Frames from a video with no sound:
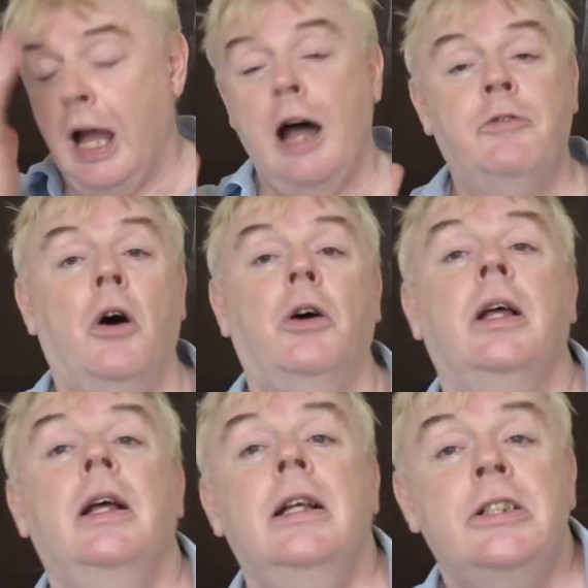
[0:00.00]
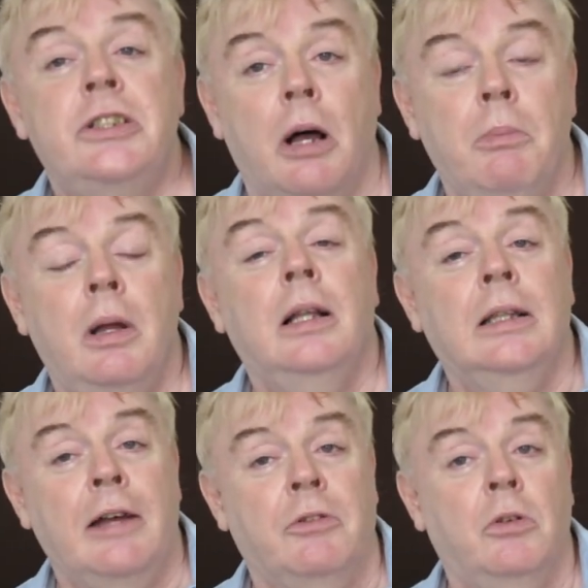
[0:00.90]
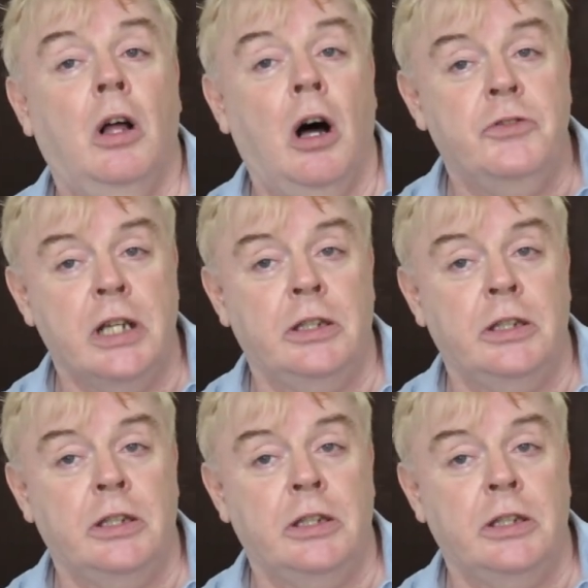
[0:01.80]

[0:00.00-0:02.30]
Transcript: have got some level of